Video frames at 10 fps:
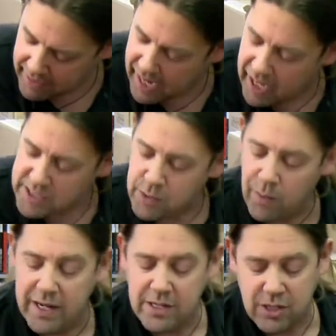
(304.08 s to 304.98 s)
I also
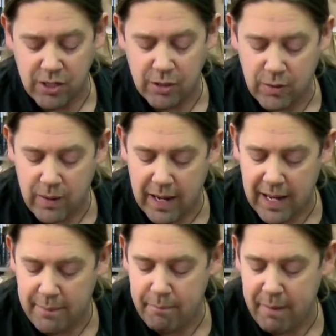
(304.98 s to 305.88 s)
wanted
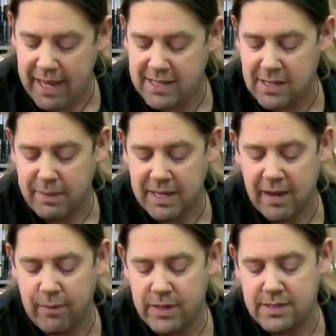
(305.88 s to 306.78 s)
to make something
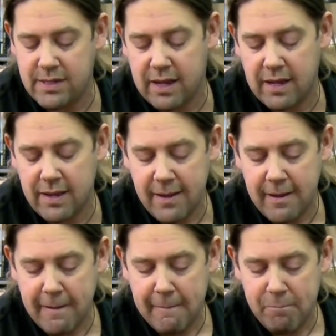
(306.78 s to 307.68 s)
that was
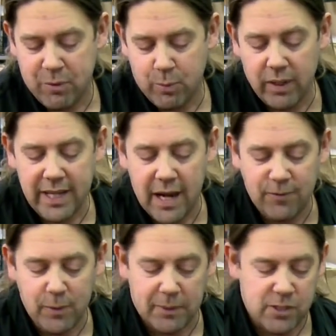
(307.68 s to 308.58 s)
really
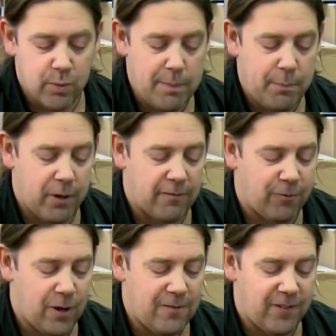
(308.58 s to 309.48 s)
comfortable. So we put a
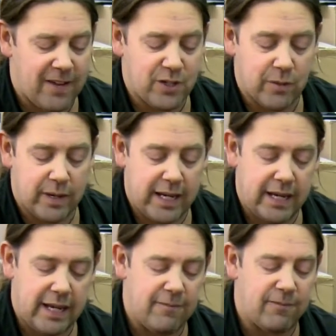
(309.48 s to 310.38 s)

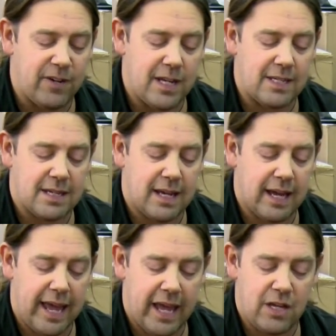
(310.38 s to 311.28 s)
45-degree infinite
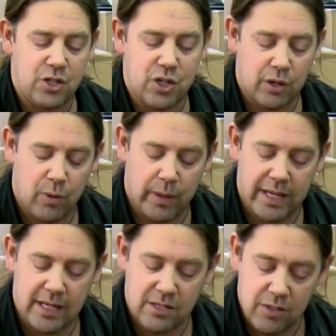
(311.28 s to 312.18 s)
edge going
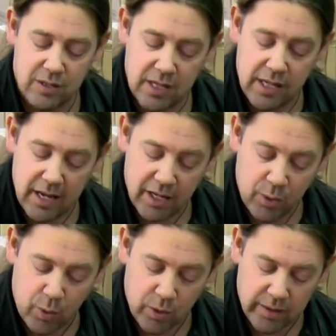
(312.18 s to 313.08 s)
into the
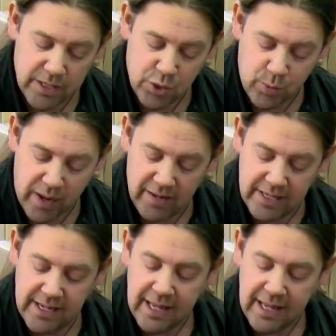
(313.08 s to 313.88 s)
1/4-inch rounded